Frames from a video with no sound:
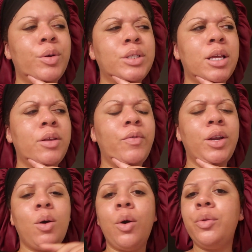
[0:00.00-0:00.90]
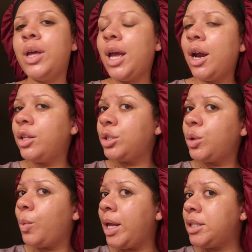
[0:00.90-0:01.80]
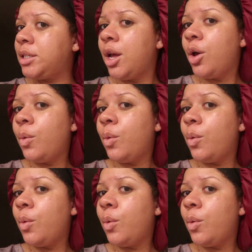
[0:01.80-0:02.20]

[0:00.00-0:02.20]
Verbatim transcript: there's another video, oh, the hair, the twist.